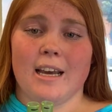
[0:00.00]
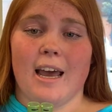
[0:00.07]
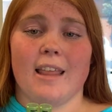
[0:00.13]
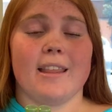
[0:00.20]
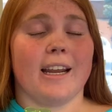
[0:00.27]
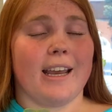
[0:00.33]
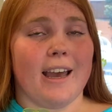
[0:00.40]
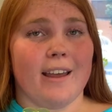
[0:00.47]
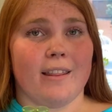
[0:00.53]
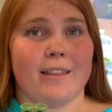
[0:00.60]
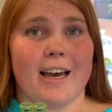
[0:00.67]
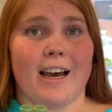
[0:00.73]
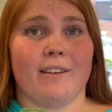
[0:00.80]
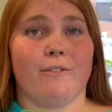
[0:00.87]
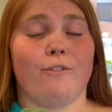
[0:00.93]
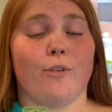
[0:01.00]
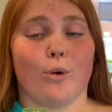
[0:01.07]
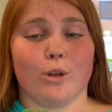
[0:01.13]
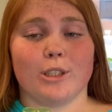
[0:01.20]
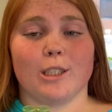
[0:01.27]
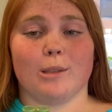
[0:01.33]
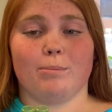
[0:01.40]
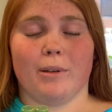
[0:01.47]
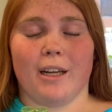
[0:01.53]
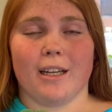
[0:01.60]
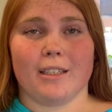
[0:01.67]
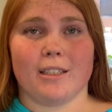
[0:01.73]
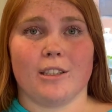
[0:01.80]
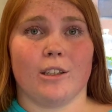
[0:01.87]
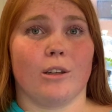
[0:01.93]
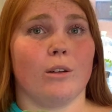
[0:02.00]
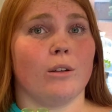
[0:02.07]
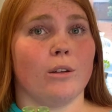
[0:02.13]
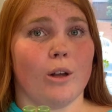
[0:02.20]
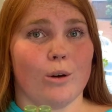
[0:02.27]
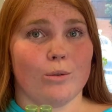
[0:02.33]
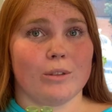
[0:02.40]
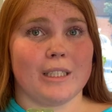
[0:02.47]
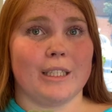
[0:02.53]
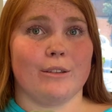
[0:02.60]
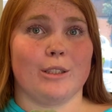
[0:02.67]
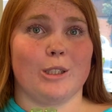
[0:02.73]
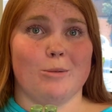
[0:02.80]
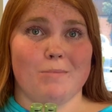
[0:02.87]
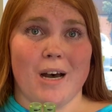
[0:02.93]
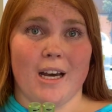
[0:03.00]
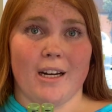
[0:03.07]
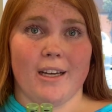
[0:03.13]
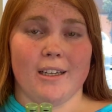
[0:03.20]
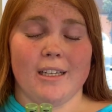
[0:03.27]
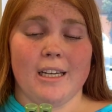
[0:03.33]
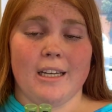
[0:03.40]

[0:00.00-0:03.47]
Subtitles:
and again, that forces plants to close their stomata.